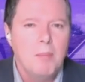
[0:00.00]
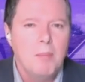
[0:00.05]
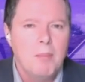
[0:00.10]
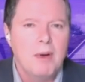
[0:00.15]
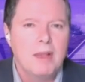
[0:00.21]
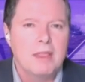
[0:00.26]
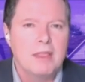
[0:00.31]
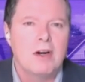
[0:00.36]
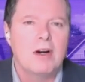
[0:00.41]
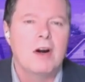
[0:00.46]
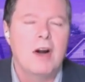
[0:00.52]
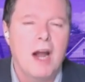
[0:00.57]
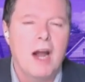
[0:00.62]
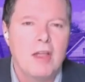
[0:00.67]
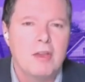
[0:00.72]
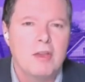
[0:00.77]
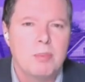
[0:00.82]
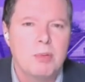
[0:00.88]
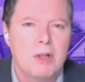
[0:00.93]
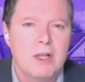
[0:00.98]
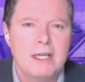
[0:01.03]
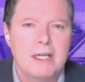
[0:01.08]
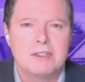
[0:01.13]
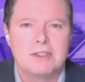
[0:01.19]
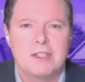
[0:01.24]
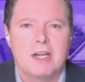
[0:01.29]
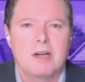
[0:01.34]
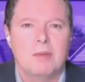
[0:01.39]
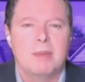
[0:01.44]
But there are other
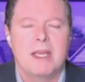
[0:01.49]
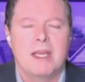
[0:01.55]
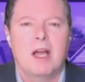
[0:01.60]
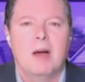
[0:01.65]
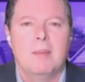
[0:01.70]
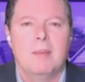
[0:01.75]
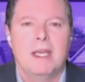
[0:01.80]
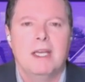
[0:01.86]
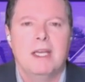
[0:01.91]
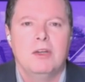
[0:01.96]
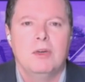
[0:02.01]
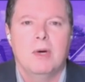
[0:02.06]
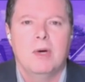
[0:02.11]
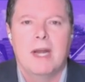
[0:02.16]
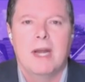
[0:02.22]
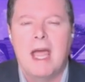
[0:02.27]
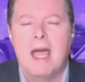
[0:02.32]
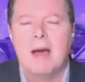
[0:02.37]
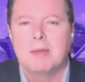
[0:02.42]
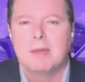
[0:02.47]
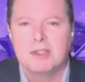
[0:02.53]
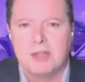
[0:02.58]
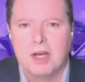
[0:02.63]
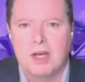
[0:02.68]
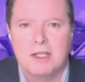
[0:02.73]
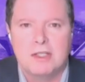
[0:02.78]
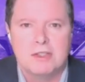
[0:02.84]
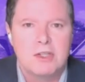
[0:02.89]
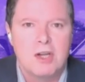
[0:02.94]
players that'll be coming into it.
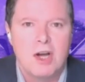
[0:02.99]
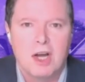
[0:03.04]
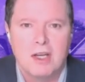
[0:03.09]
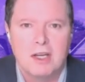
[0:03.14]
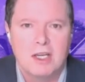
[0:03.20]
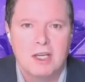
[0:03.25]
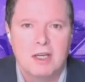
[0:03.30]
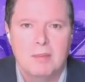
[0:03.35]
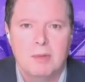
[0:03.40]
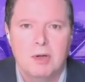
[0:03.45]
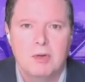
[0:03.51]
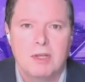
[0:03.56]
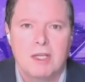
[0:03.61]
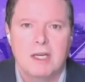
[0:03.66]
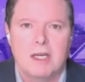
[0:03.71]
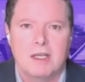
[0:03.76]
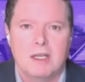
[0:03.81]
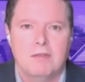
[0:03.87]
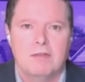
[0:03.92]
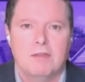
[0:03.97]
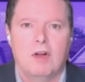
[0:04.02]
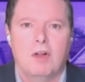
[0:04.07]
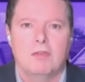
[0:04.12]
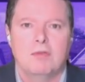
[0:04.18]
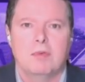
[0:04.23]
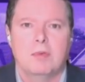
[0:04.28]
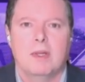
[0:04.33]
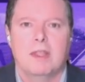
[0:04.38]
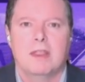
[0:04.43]
Amazon is talking about getting
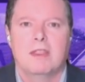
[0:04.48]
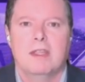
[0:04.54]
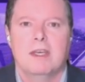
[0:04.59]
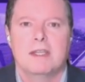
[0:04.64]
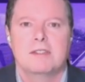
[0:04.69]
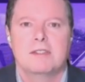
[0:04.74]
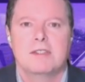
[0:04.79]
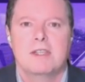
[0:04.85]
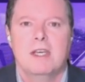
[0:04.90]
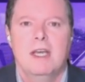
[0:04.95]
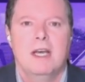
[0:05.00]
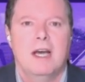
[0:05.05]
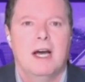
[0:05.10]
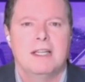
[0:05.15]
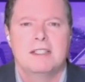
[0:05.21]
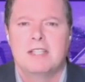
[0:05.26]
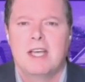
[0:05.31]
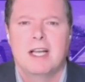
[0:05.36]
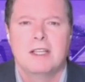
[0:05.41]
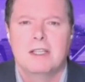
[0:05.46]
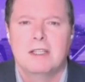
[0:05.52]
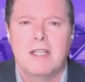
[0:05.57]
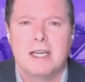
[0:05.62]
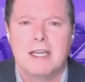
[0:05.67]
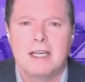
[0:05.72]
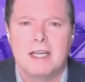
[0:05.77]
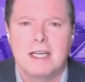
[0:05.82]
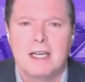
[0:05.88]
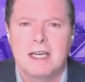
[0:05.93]
involved with this. Uh,
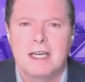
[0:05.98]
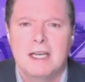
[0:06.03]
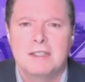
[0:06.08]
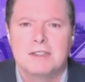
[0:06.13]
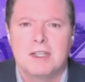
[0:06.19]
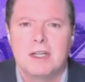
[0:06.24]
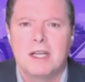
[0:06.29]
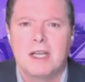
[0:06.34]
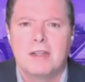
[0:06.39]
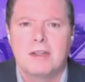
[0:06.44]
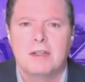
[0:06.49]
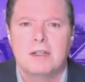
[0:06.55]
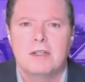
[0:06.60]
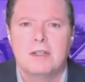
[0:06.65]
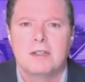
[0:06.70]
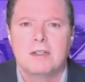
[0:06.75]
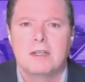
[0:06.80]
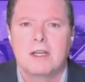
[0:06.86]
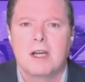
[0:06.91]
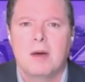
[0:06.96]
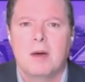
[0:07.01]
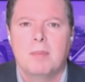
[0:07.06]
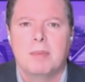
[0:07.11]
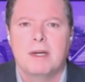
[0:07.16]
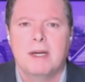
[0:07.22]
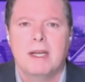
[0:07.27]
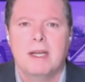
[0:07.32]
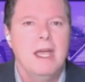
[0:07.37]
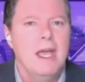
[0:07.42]
Telelink is another
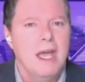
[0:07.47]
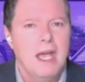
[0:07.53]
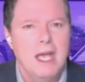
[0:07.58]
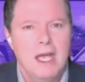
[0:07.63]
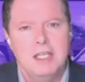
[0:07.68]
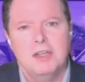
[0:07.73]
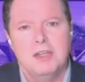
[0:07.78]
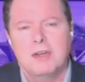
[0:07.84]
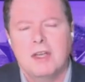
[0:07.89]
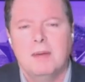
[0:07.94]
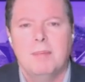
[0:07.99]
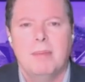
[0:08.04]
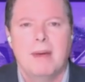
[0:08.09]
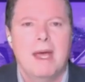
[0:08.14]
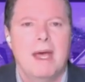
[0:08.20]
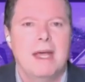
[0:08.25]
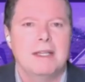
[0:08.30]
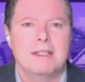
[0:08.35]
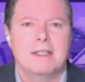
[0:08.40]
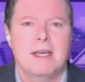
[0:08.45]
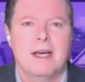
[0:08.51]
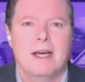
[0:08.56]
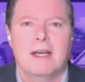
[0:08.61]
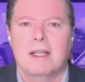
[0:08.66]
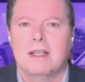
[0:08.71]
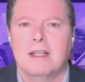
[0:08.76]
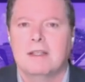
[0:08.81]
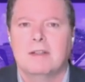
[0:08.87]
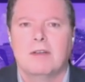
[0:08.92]
company. And you can bet
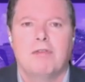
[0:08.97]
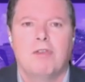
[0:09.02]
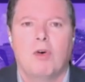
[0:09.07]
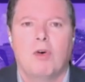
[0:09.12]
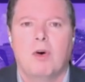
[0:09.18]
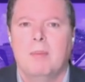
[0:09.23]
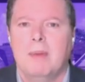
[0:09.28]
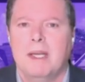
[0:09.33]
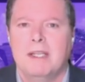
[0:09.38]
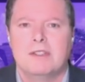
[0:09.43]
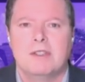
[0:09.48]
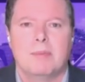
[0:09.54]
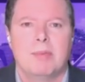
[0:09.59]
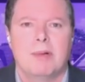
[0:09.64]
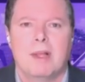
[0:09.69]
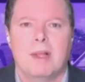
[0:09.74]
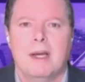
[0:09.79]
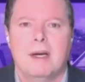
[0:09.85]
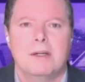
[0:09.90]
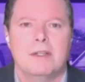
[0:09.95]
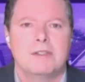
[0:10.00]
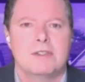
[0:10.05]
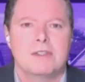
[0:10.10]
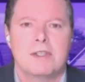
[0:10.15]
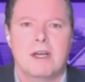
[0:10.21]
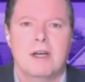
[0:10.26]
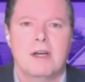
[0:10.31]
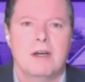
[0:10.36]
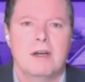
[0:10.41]
uh, the four major
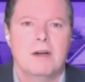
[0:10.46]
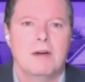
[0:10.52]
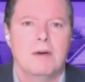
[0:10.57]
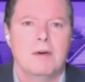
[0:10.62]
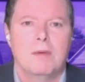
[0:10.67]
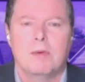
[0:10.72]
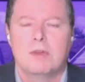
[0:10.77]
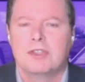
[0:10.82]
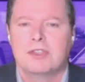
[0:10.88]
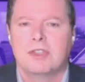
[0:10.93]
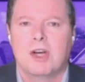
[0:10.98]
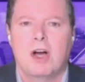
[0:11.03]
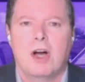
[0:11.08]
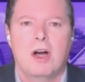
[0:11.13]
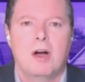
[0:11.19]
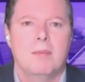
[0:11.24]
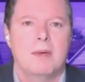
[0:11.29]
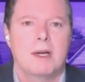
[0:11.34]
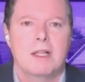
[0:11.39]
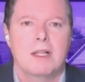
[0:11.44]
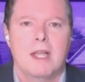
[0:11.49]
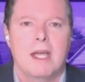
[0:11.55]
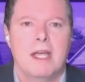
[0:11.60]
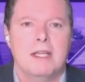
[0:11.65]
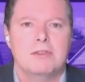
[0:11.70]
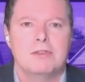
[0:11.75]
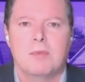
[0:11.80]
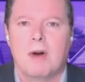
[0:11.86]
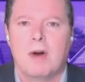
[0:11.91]
players uh, Shaw,
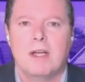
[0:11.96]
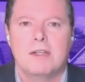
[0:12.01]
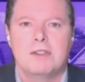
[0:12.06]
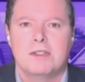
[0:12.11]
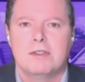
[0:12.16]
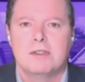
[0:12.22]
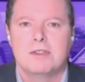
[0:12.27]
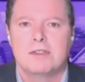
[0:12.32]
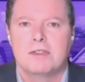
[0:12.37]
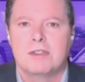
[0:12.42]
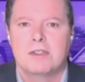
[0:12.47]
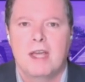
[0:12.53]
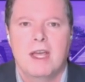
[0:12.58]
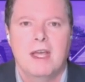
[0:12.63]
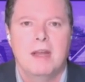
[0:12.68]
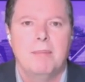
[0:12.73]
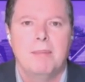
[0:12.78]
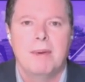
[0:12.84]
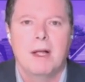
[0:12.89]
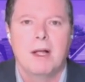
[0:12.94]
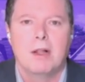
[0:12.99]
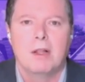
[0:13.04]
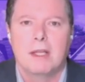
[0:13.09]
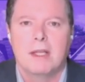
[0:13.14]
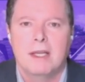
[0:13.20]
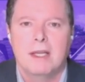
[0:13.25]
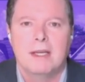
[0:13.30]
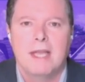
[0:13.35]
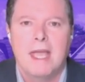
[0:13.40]
McLean's, Rogers, and Bell
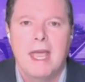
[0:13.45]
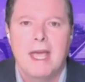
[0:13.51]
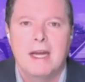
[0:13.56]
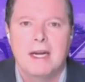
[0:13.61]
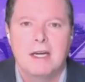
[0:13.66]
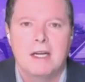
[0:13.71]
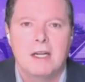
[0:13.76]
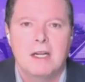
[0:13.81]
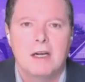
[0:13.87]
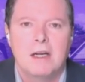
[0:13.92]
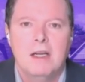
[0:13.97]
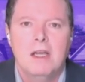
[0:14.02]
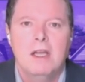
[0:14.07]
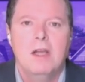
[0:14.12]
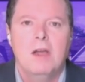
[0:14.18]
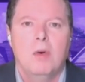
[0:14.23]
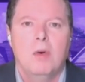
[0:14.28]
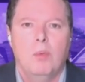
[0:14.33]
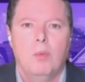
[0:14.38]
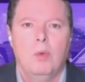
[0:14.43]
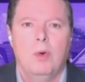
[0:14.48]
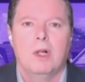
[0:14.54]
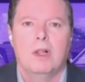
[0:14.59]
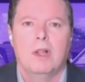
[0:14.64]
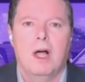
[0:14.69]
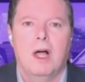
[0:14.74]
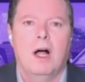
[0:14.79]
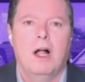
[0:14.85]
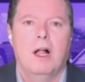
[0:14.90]
in Canada
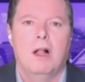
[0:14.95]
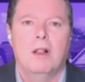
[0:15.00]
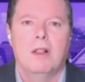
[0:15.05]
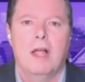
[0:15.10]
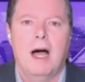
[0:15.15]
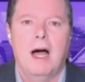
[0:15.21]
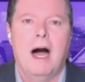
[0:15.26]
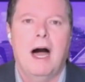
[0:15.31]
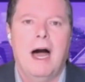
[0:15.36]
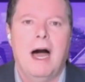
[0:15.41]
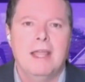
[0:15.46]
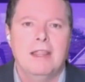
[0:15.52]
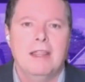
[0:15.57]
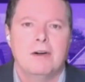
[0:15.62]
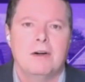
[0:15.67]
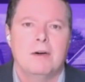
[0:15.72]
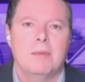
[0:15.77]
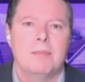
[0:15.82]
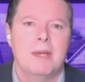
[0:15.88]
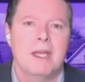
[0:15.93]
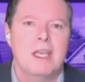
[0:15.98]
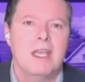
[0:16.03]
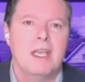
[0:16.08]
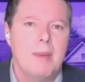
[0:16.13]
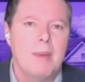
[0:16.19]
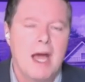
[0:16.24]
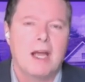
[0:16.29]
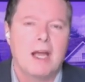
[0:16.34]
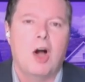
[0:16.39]
will all either
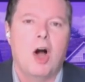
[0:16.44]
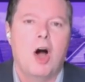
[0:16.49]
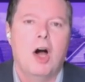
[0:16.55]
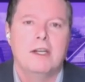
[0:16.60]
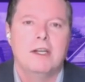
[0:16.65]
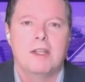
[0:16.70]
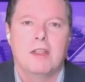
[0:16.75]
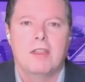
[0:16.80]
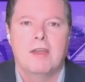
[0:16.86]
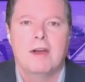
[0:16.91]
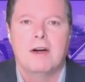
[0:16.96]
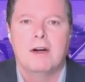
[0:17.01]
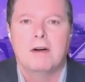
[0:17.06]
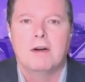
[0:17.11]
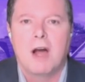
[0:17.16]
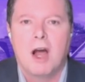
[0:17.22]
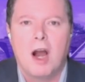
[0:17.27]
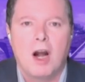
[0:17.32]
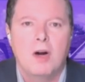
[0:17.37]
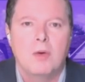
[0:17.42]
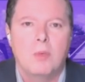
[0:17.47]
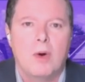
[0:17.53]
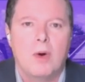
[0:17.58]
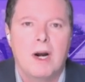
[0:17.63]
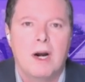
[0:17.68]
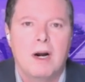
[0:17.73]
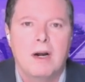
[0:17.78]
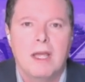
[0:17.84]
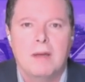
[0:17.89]
piggyback onto their
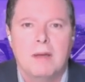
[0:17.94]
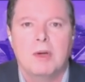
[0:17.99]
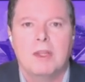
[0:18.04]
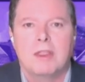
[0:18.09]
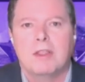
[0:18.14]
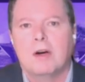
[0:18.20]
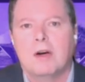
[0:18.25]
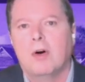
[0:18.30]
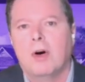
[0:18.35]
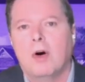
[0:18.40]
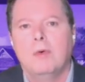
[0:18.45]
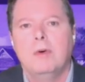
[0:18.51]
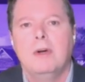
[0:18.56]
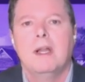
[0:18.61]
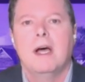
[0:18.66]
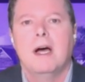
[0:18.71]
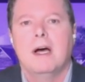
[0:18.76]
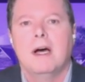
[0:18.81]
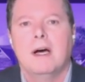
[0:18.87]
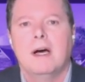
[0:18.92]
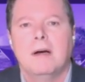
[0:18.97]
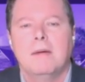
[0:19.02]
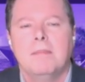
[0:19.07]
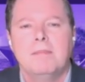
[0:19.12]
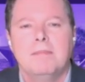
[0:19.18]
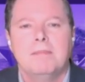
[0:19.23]
hardware with their own uh,